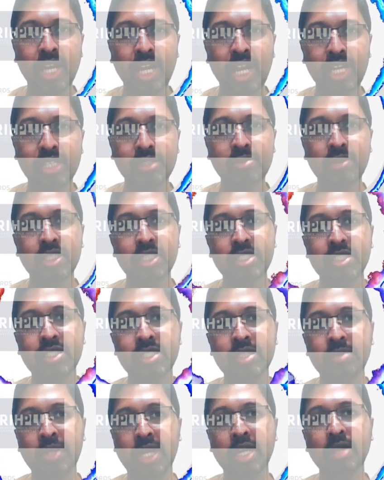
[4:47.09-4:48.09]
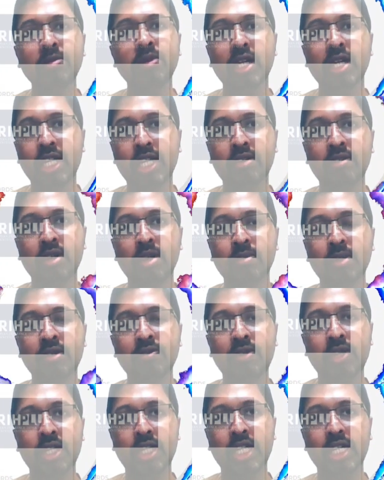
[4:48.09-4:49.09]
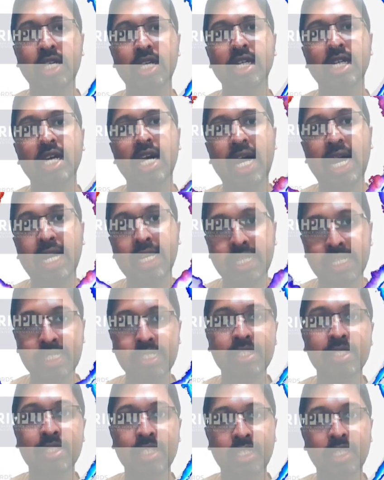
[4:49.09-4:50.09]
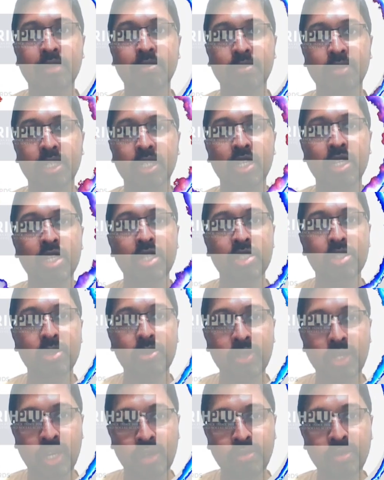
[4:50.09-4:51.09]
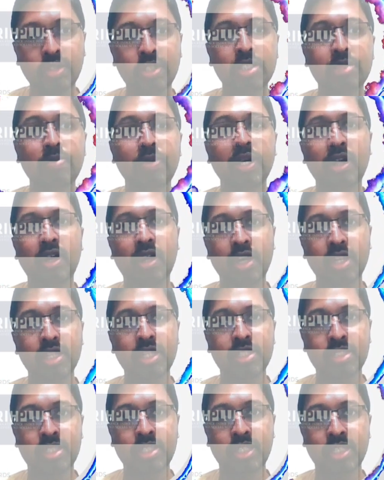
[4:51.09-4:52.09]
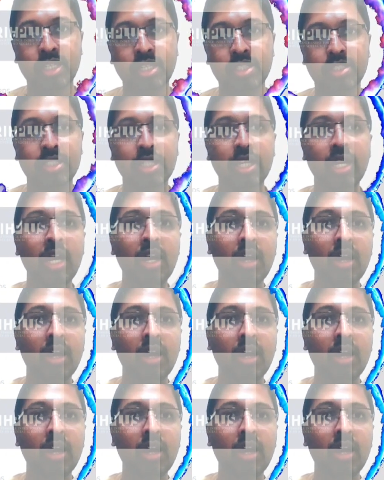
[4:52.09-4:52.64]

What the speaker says: Actually, this is the primary requirement for getting a ISSN number. So we have to display all these details.